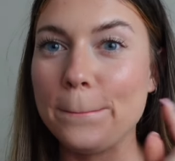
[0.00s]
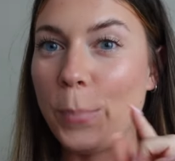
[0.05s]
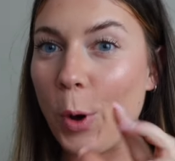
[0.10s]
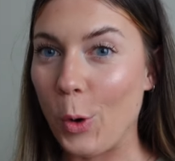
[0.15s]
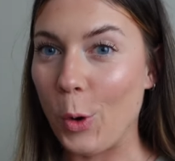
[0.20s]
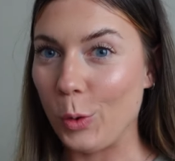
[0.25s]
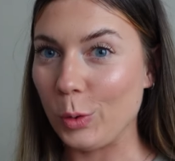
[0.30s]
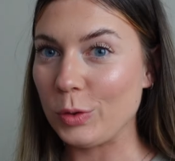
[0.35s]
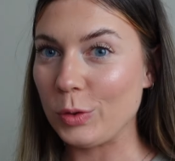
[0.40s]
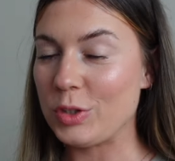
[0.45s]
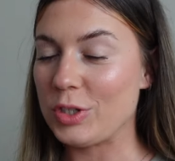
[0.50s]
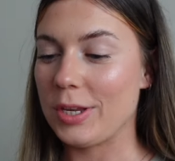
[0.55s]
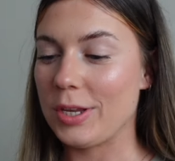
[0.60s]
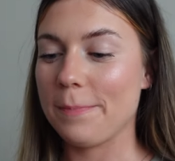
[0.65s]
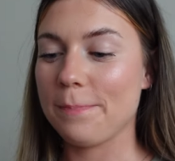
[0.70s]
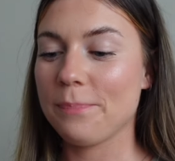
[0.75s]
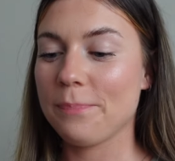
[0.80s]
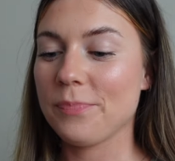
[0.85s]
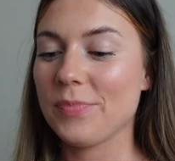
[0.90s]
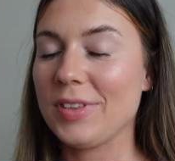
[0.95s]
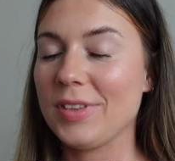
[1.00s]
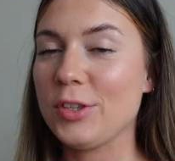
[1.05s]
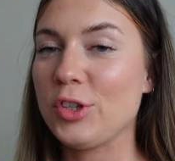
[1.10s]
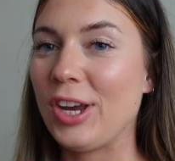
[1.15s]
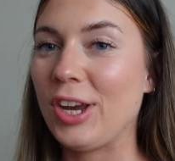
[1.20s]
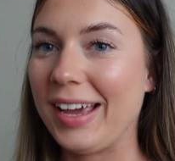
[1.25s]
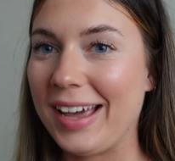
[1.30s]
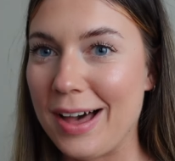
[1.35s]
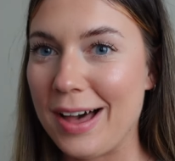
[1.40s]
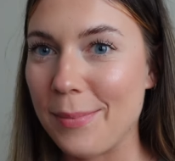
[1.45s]
but
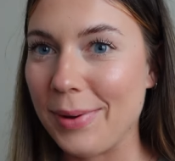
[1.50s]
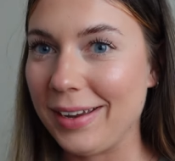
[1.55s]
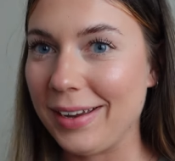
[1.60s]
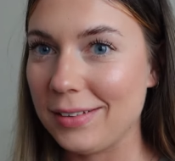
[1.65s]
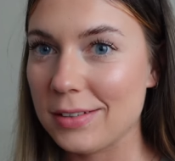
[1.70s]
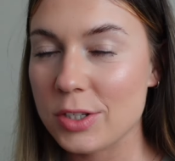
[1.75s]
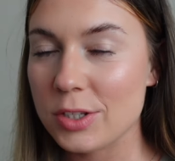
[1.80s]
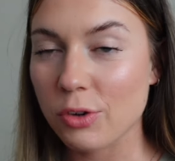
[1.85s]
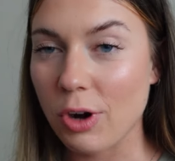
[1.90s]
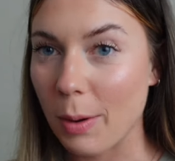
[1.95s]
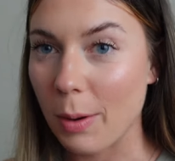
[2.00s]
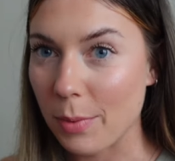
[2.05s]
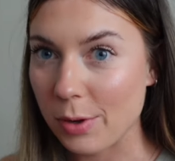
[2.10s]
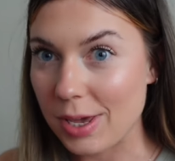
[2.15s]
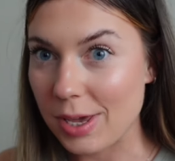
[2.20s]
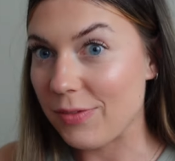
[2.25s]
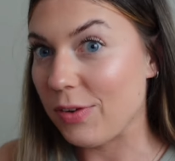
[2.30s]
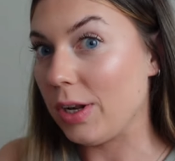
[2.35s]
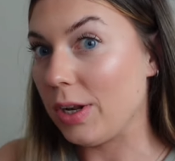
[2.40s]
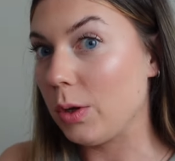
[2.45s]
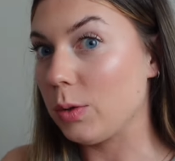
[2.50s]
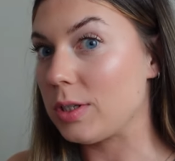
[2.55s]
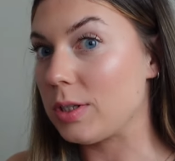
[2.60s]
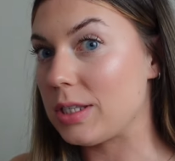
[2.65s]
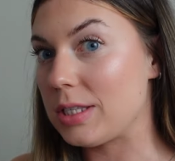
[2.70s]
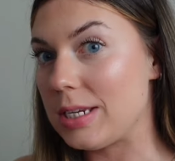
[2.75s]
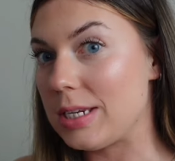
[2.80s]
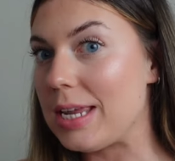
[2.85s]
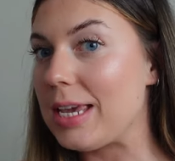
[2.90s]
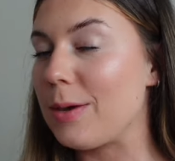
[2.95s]
check out my Instagram. I'll give you a little
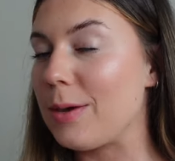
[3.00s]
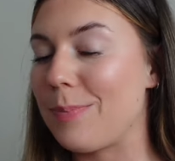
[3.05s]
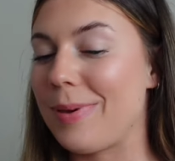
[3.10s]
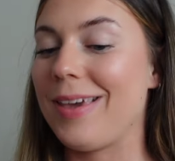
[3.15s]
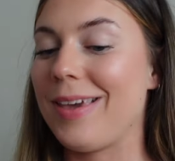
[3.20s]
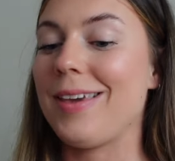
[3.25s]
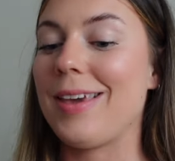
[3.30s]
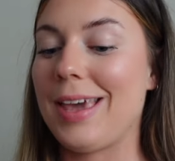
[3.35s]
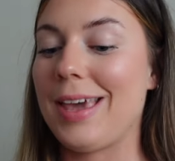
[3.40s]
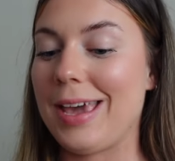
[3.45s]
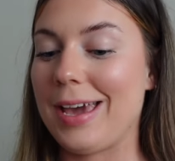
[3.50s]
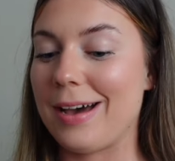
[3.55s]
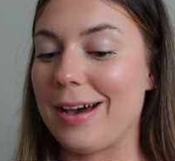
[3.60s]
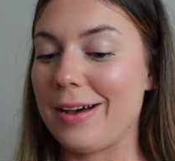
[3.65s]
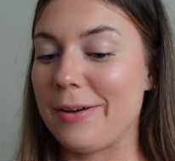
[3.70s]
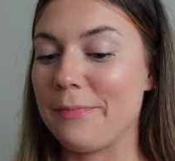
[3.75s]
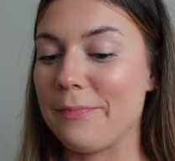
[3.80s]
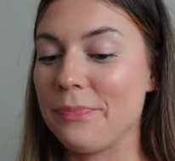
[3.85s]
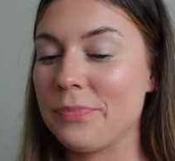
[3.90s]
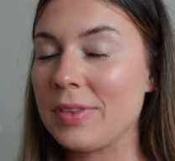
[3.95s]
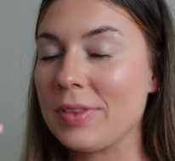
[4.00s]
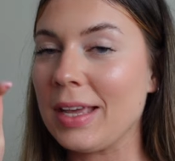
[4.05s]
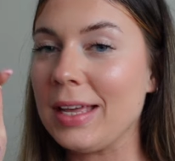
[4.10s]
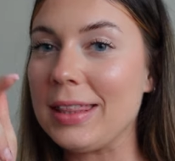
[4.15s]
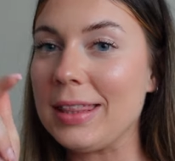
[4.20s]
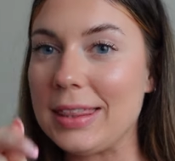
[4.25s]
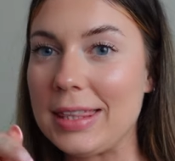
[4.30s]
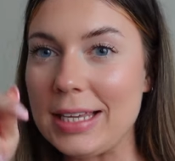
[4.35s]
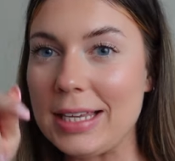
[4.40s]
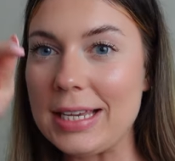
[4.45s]
sneak peek here.
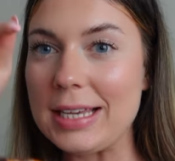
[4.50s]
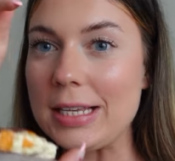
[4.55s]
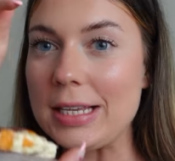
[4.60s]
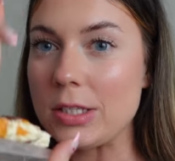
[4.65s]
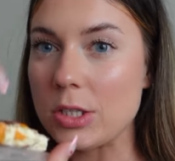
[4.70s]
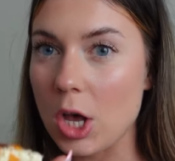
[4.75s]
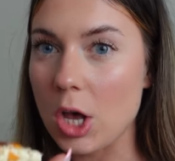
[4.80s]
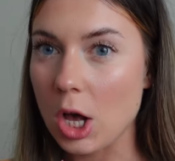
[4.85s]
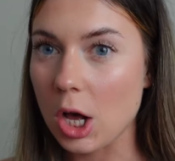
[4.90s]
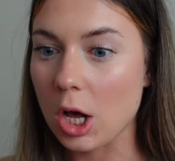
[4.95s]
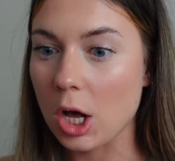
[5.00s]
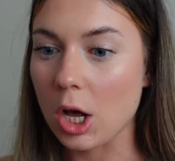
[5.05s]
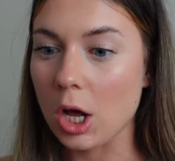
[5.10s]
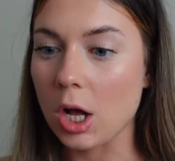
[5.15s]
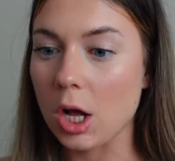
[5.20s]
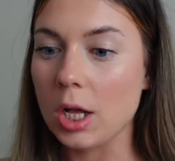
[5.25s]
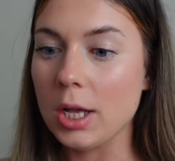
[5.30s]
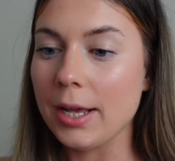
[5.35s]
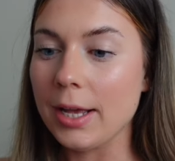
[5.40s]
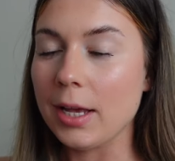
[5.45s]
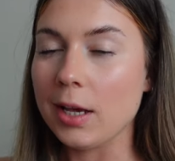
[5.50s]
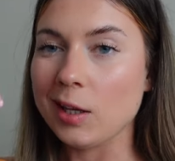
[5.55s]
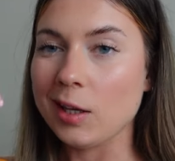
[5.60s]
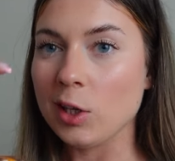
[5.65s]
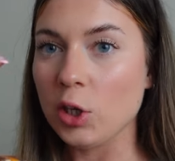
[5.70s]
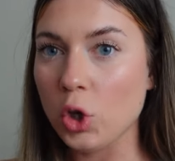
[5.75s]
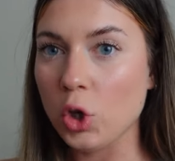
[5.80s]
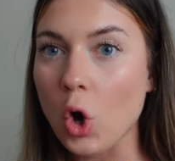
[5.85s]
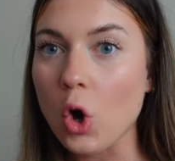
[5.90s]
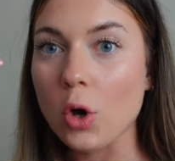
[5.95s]
These are
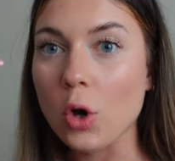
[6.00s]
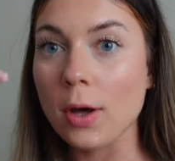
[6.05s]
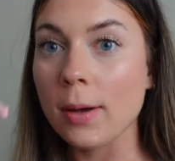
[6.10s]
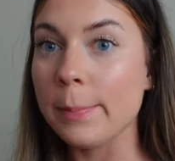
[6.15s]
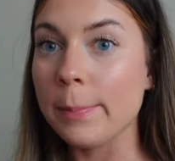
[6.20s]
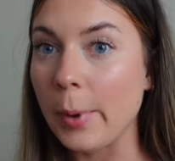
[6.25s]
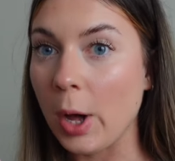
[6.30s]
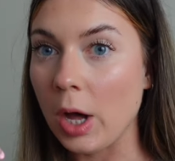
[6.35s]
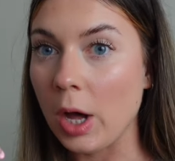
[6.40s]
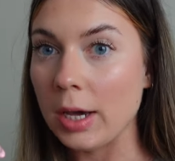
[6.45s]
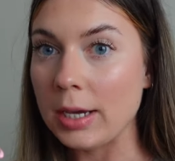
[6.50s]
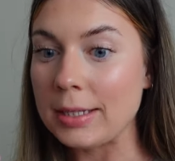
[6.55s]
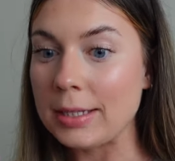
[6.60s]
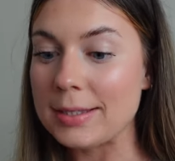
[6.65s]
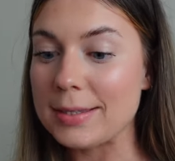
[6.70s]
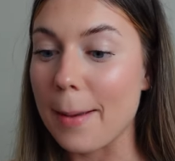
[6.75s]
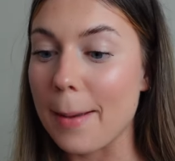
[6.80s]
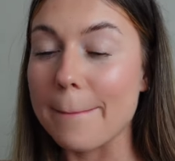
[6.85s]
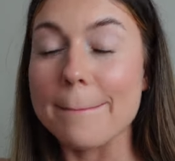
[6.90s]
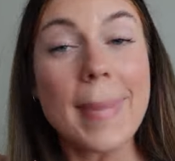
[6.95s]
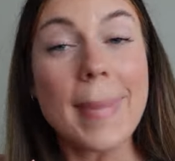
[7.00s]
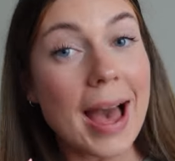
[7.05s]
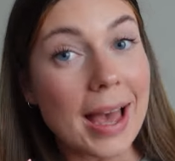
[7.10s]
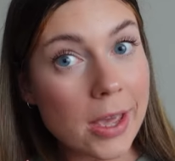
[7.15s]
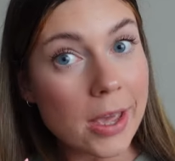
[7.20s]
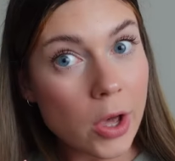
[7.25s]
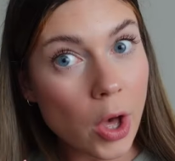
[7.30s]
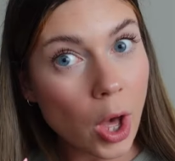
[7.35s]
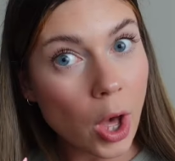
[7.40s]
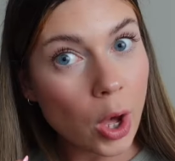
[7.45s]
yogurt bites,
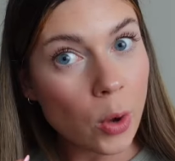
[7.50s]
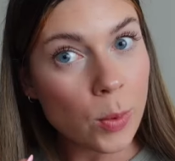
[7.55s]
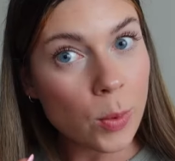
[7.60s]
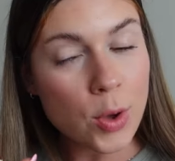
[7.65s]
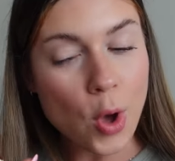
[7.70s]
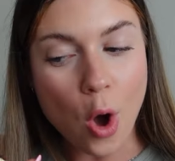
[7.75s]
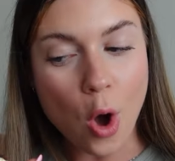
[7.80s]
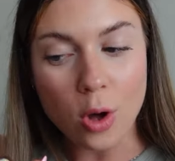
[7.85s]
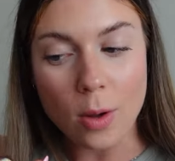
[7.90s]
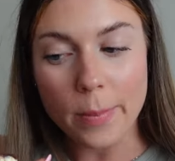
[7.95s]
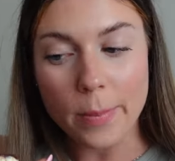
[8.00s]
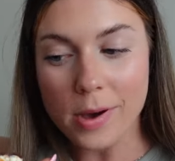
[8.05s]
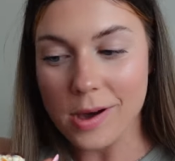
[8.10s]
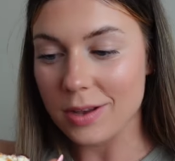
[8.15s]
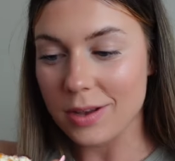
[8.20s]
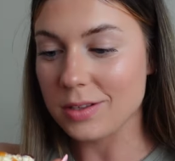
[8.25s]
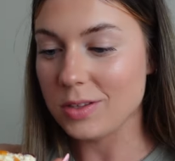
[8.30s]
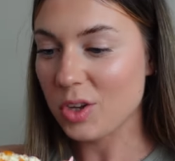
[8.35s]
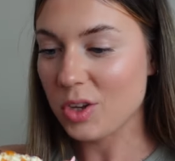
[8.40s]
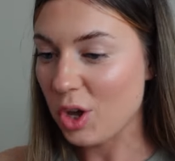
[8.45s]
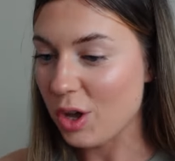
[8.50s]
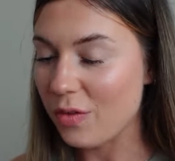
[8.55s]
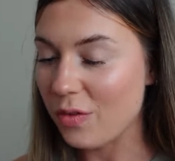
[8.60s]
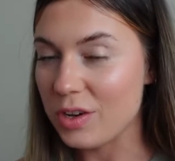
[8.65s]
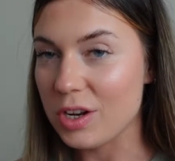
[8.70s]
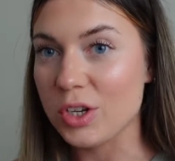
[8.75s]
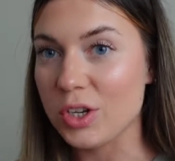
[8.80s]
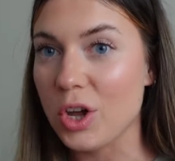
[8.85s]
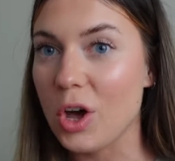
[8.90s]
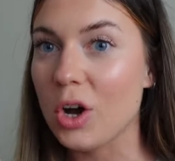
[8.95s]
mango yogurt bites covered
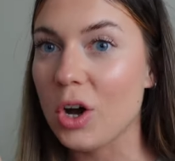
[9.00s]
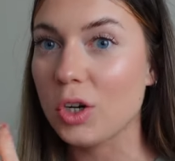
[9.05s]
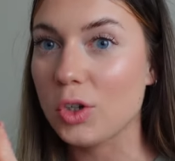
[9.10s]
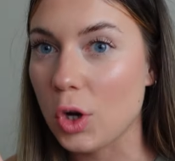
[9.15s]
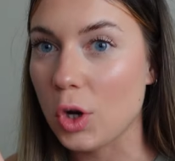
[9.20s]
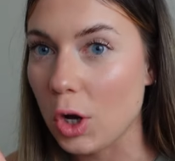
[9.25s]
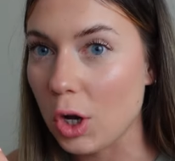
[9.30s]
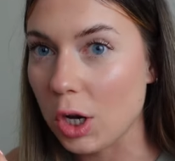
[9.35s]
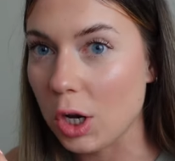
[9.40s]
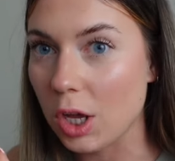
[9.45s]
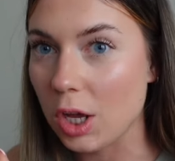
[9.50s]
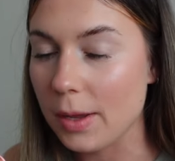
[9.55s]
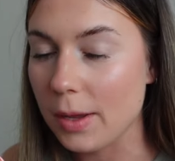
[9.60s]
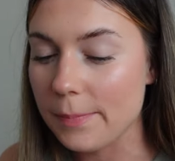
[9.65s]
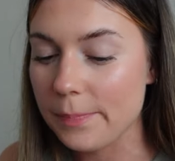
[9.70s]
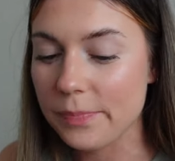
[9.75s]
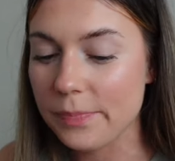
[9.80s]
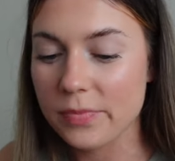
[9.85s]
in dark chocolate.